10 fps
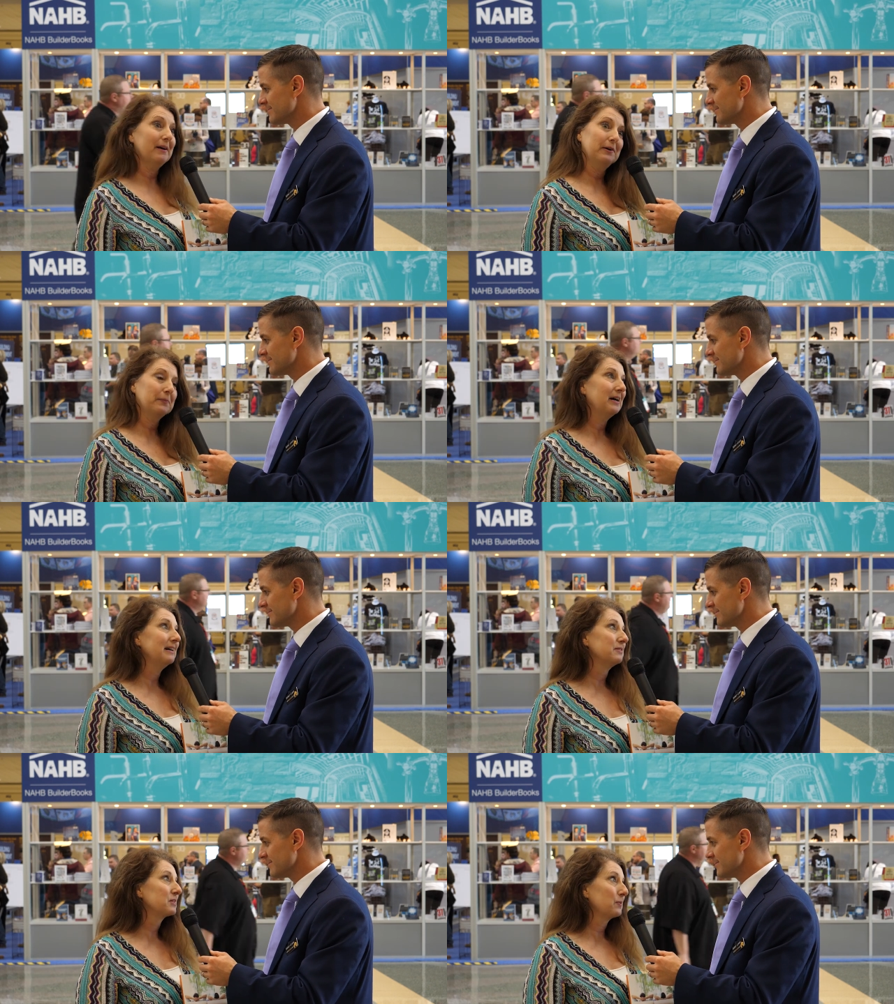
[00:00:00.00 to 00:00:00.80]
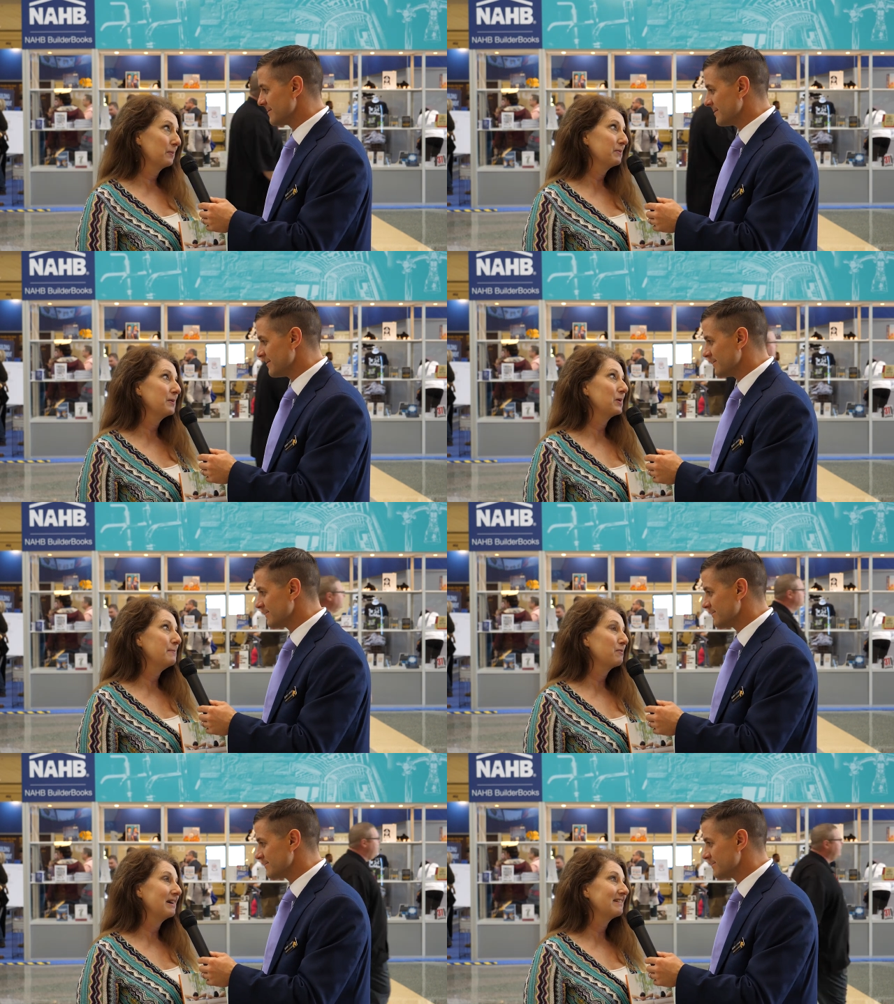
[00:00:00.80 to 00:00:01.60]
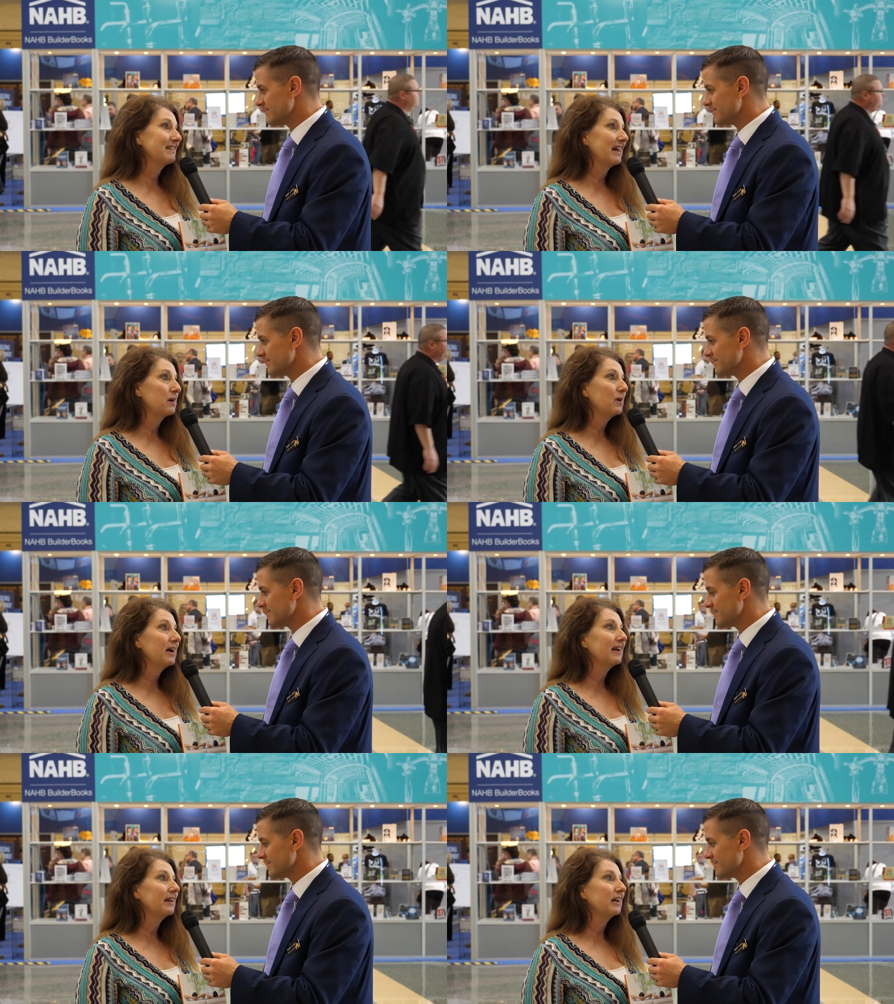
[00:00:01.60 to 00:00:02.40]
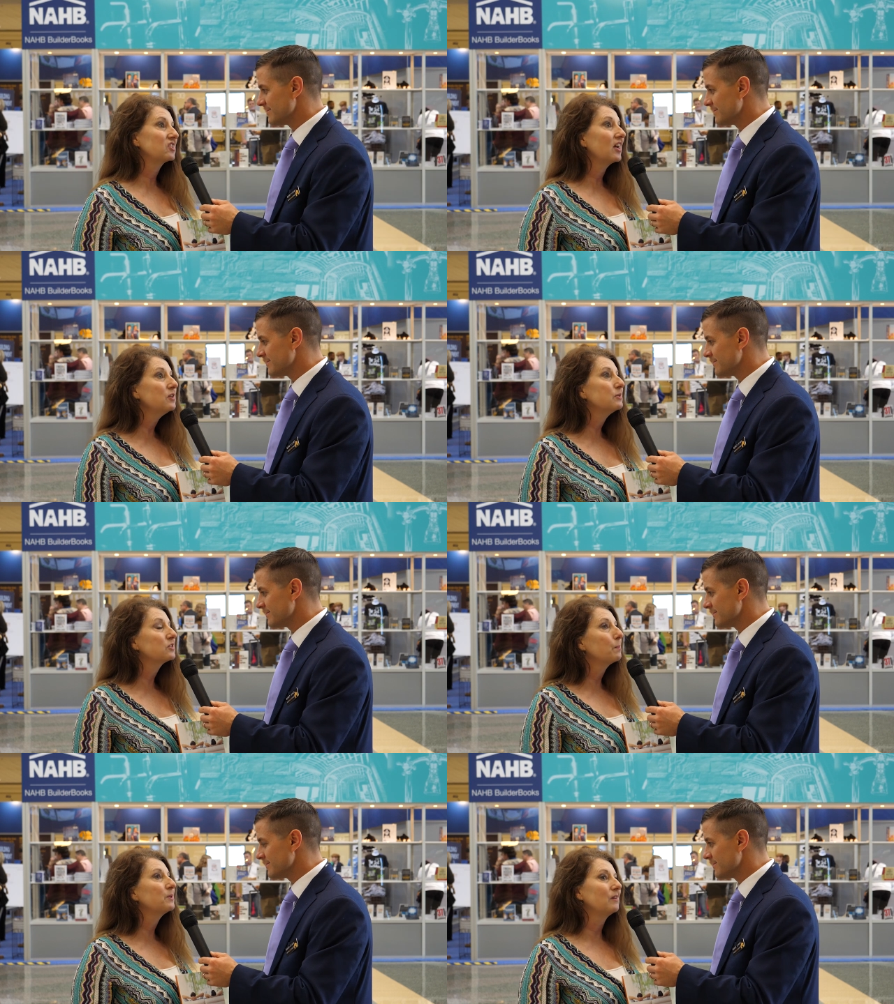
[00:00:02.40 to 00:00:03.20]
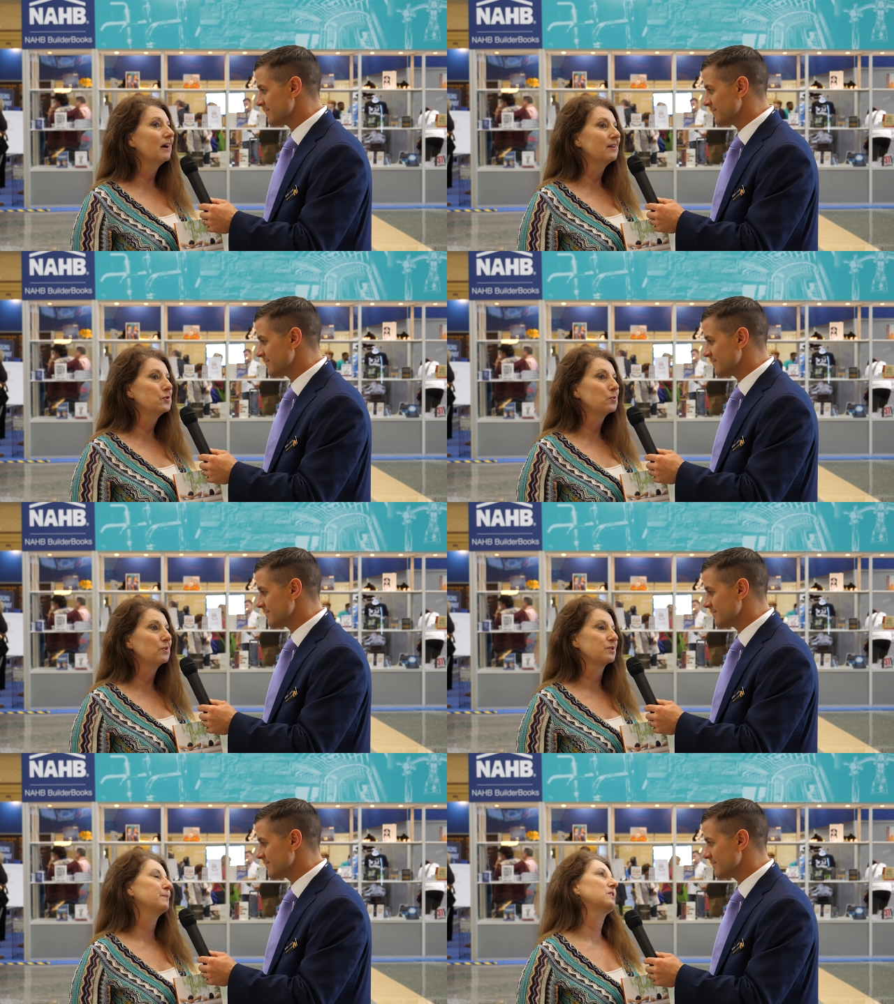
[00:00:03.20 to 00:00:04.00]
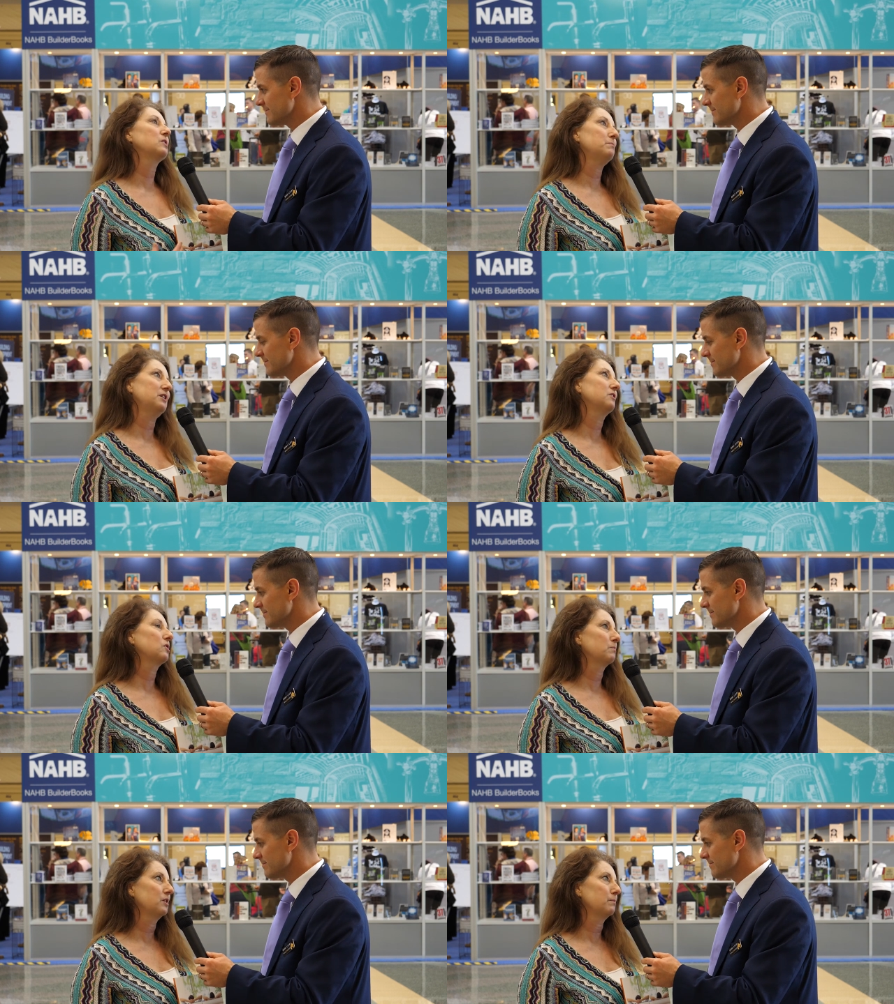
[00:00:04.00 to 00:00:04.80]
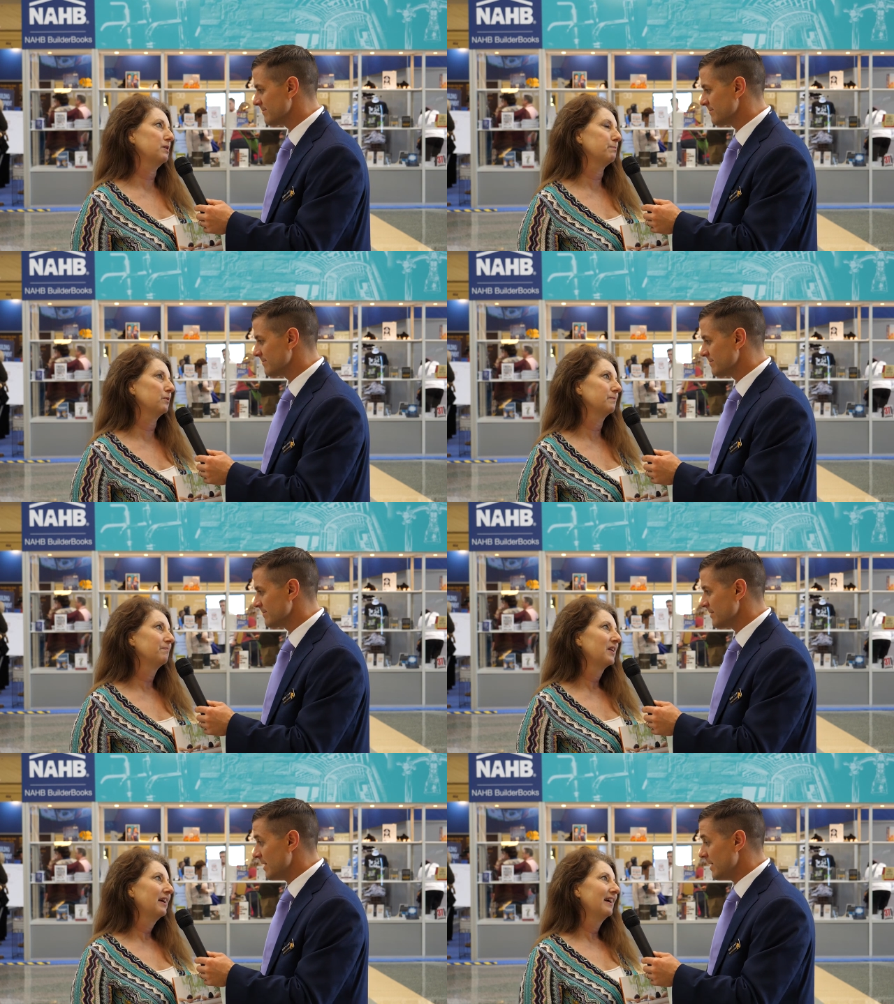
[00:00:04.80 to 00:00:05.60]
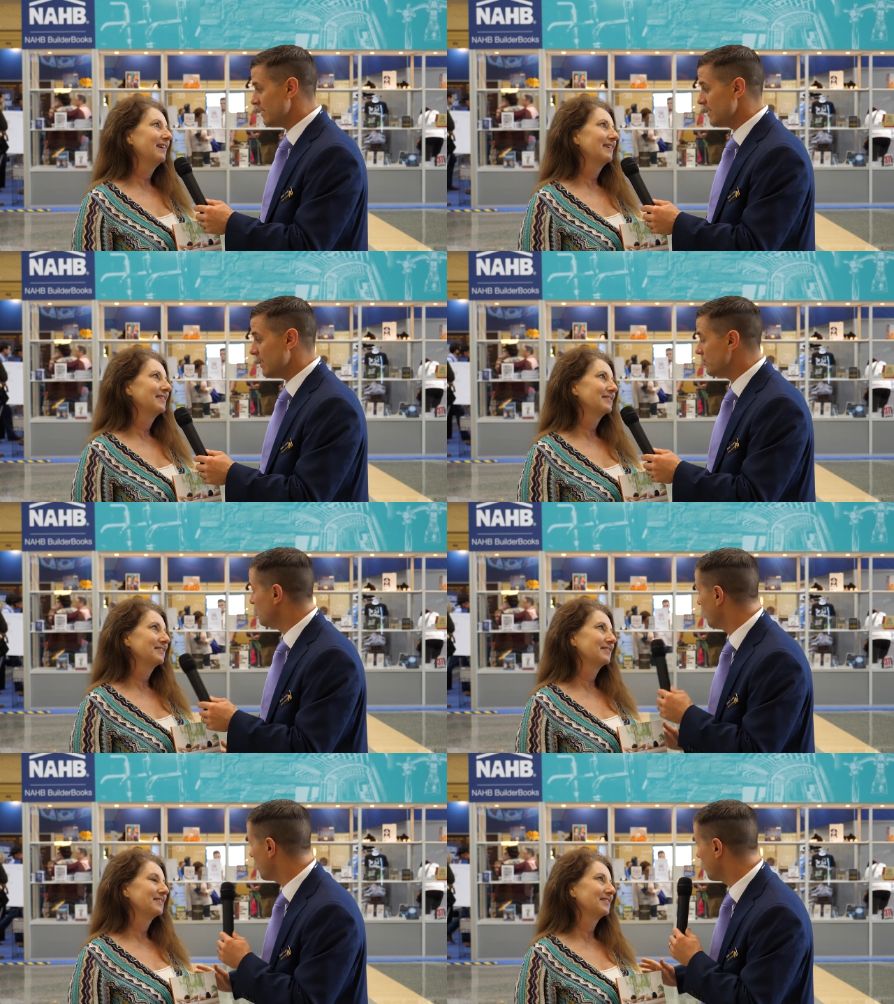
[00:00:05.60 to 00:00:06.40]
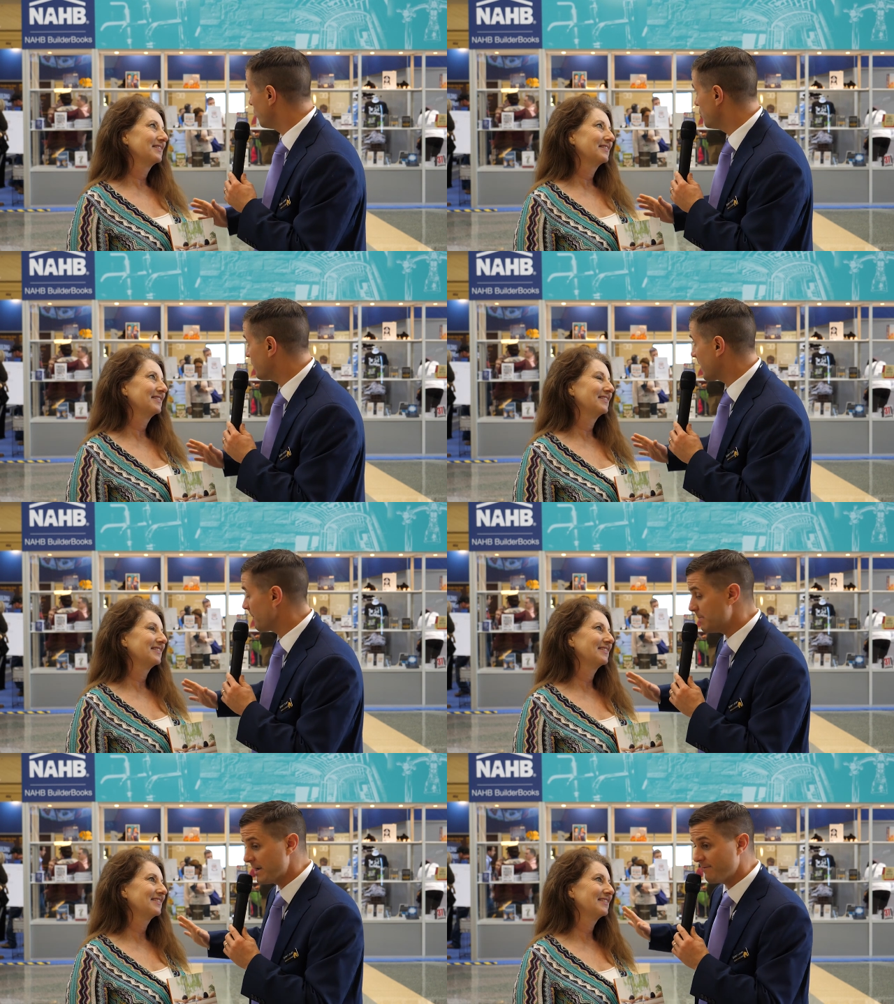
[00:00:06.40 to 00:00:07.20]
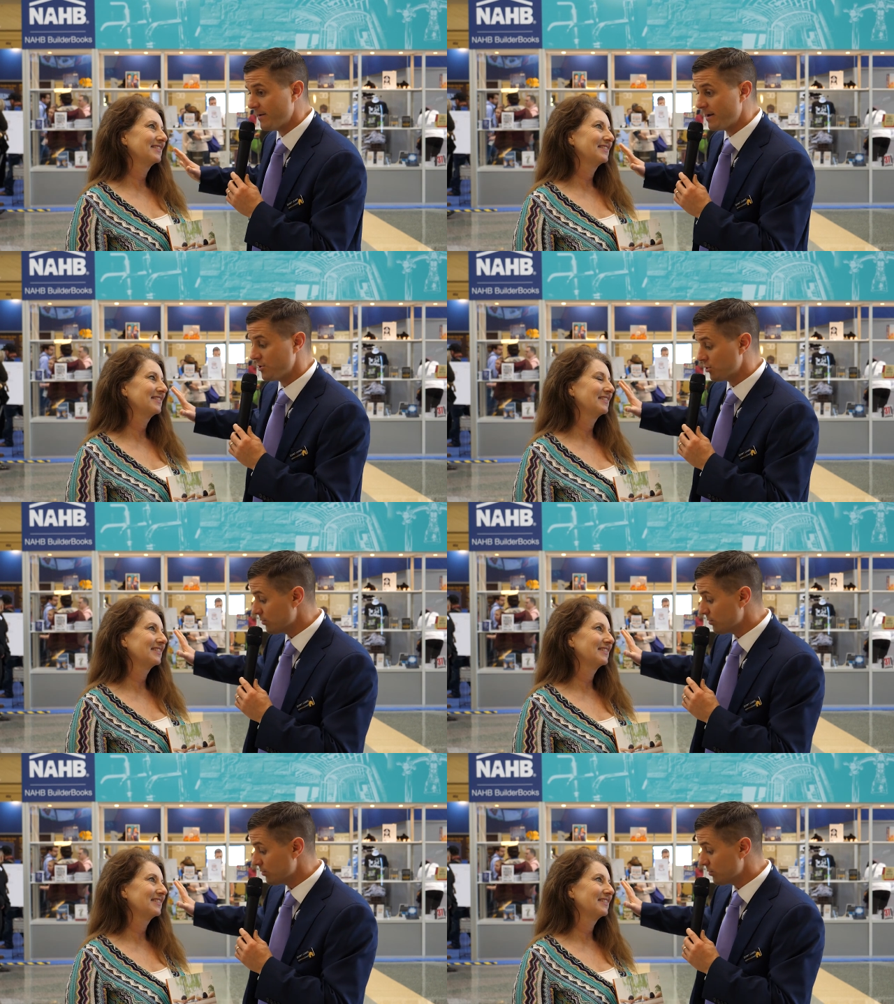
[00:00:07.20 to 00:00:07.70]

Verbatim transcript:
Speaker 1: And it was. So we've been rebranding that way. And I tell you, it's opened a lot of doors because it means something to people.
Speaker 2: No, you, you've got a big event. You're